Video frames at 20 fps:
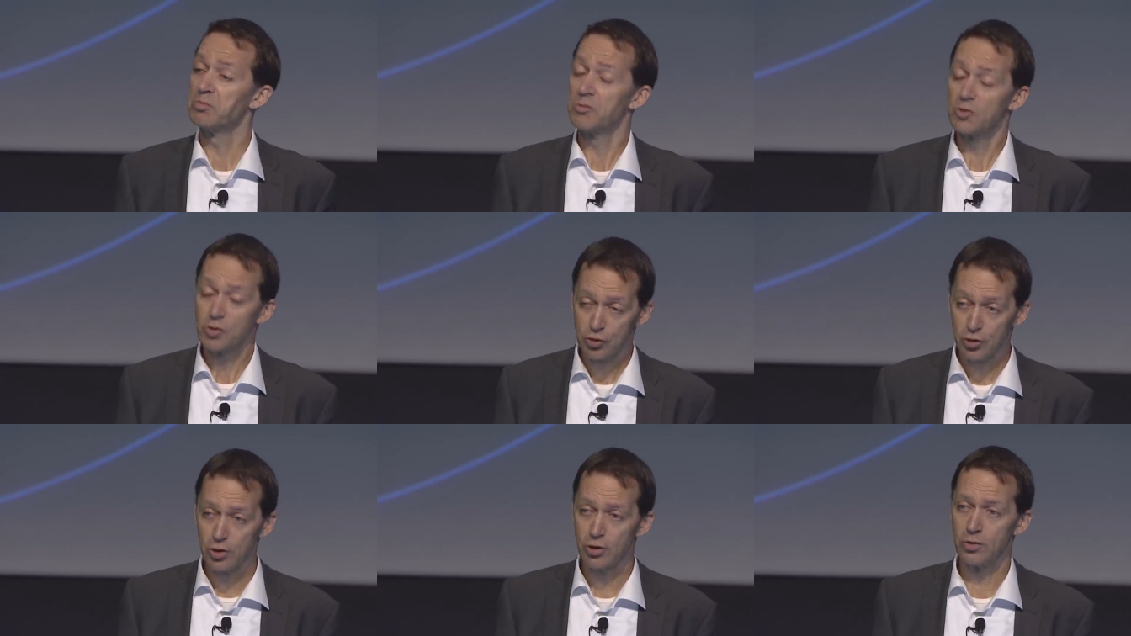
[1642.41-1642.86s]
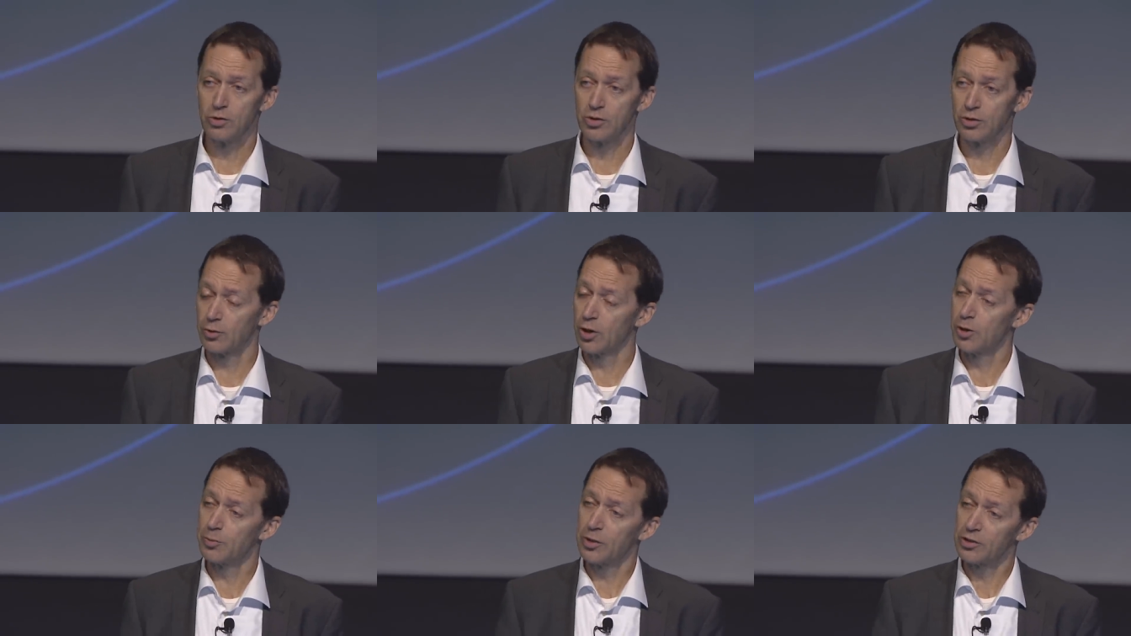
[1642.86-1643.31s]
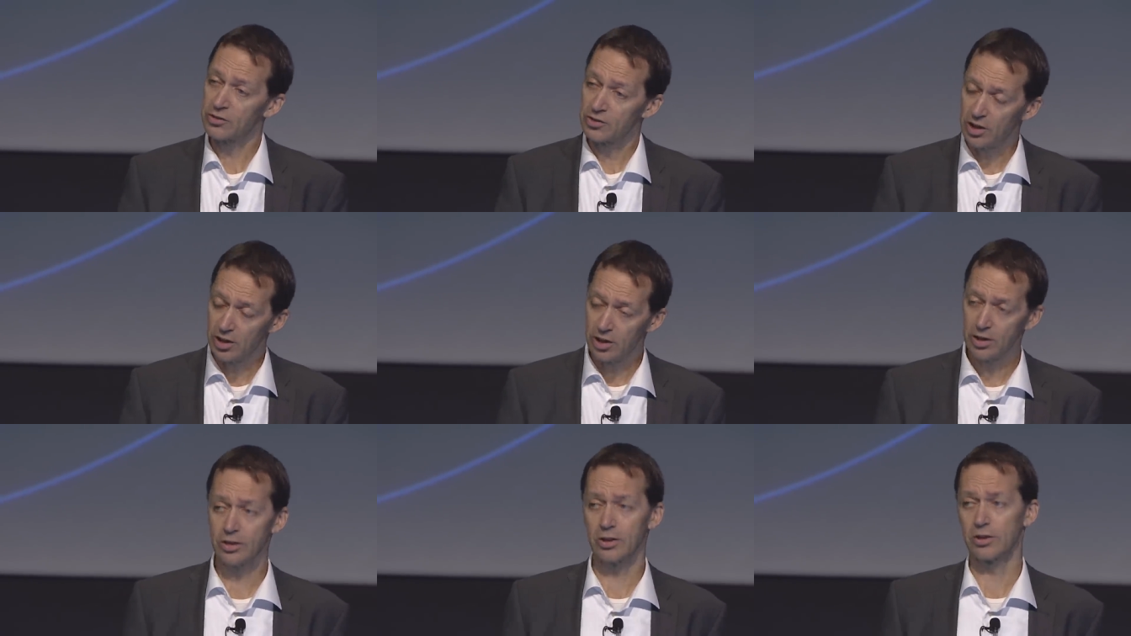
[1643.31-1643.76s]
True, the robots
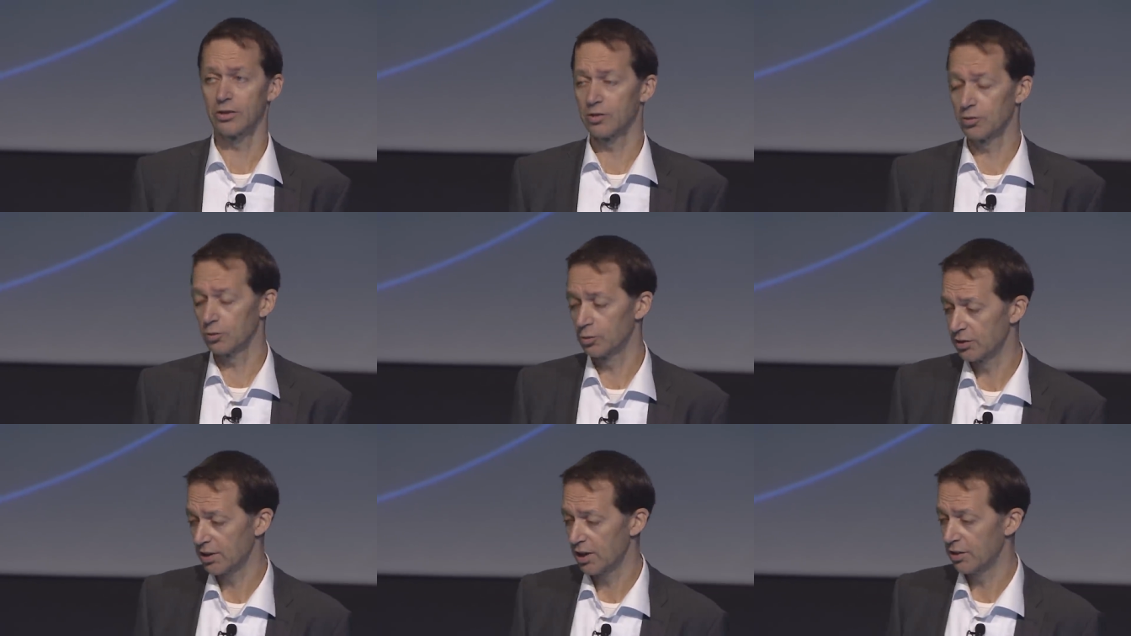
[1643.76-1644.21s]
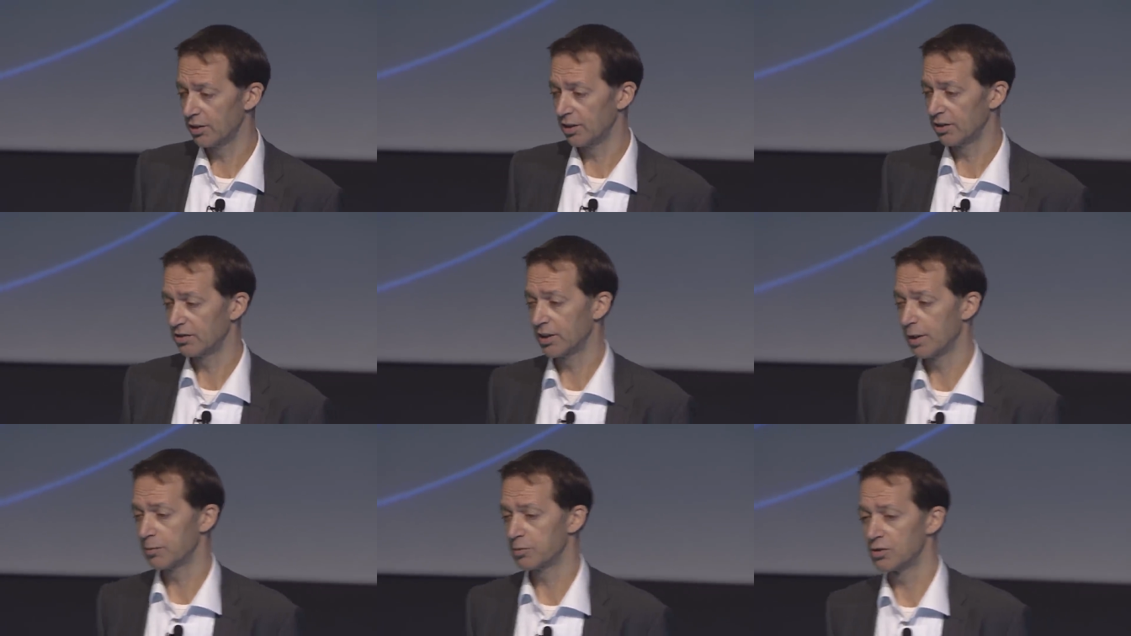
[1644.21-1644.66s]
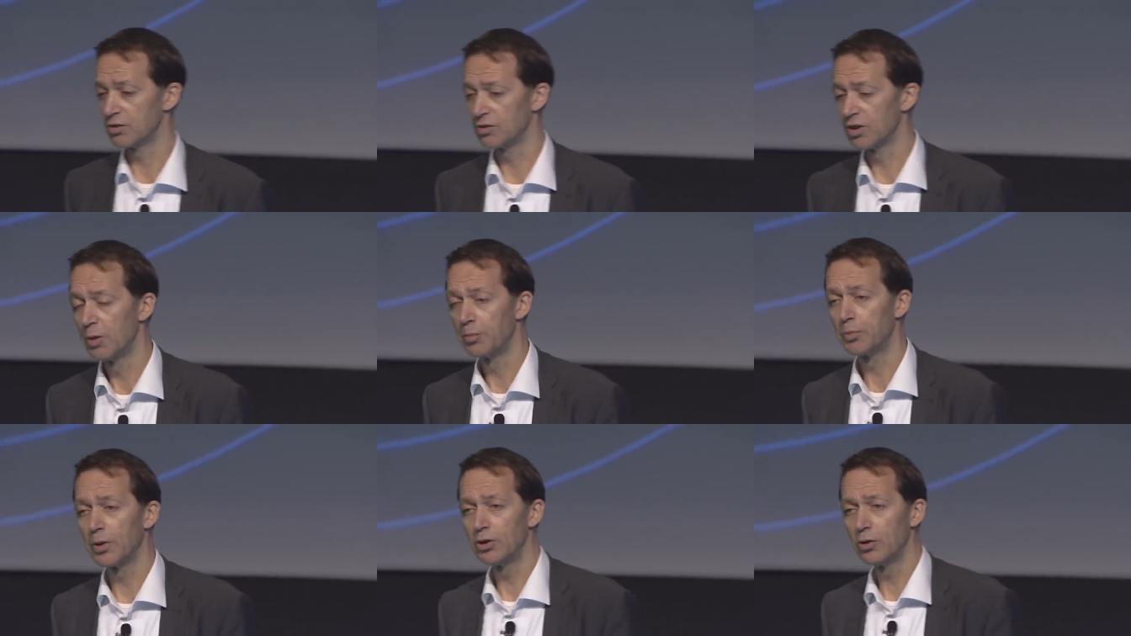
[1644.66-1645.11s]
aren't going to sort out the exceptions,
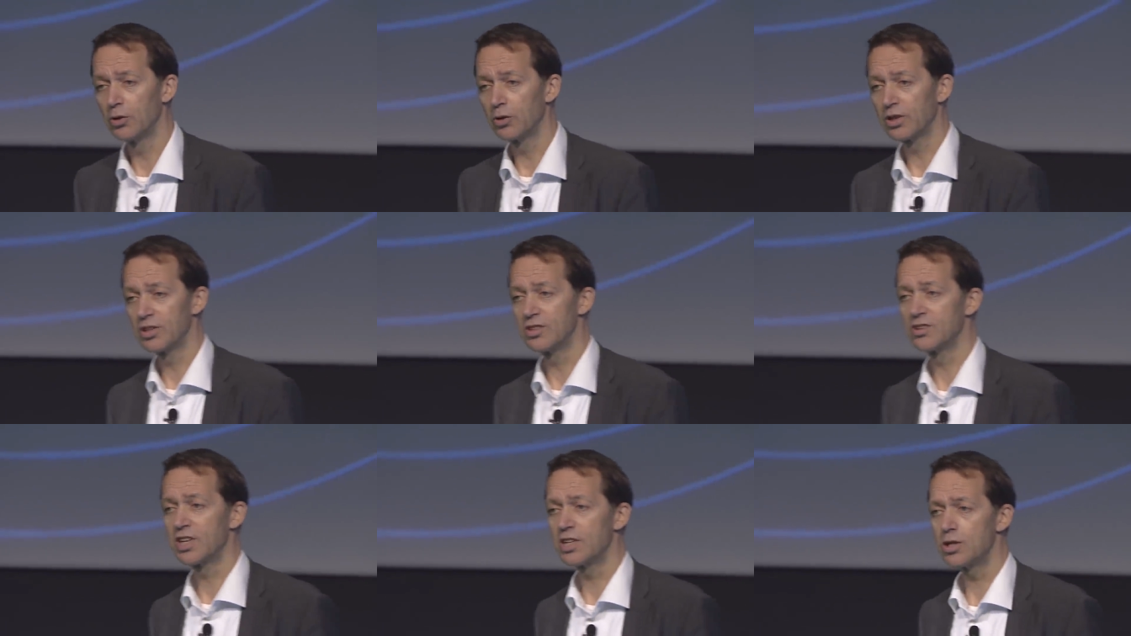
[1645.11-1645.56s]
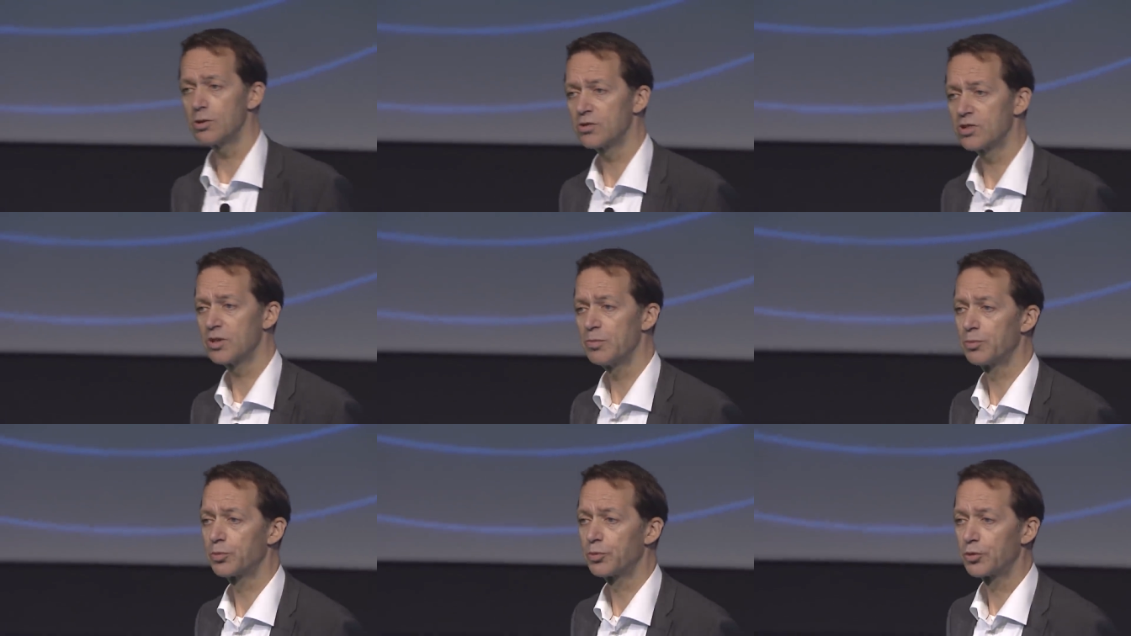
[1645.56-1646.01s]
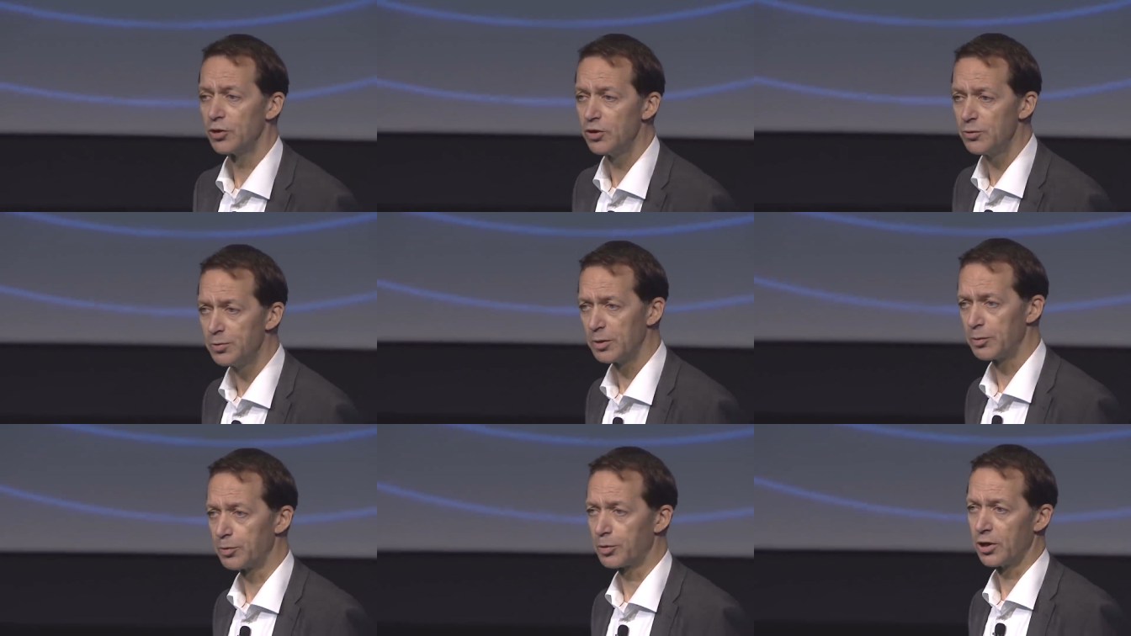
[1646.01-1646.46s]
but your continuous
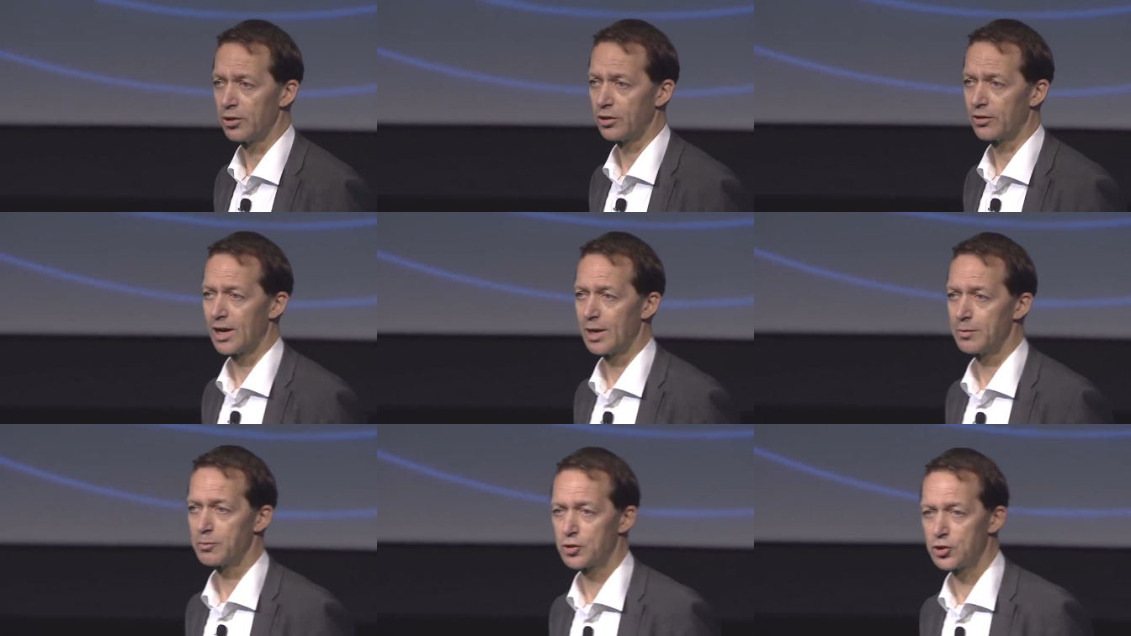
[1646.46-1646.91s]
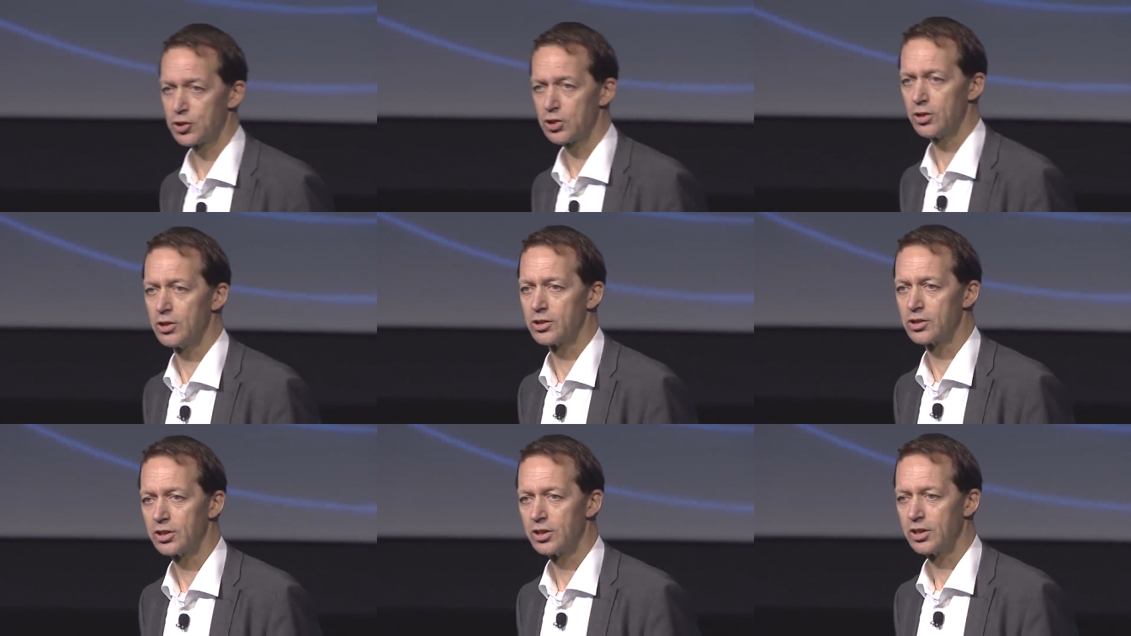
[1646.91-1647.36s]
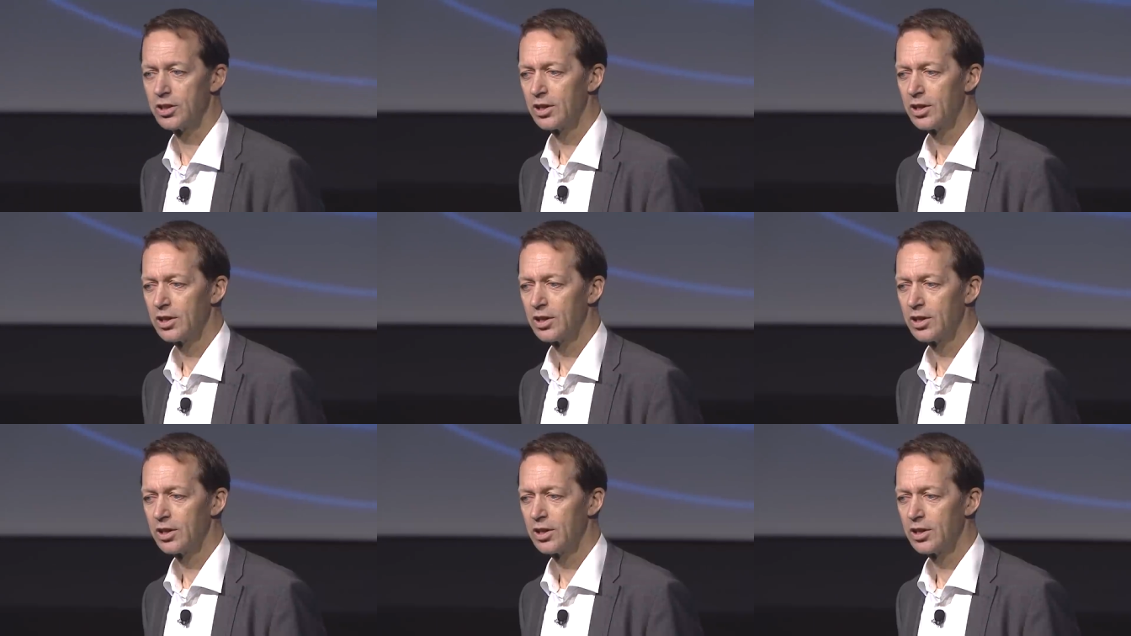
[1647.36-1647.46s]
improvement program should.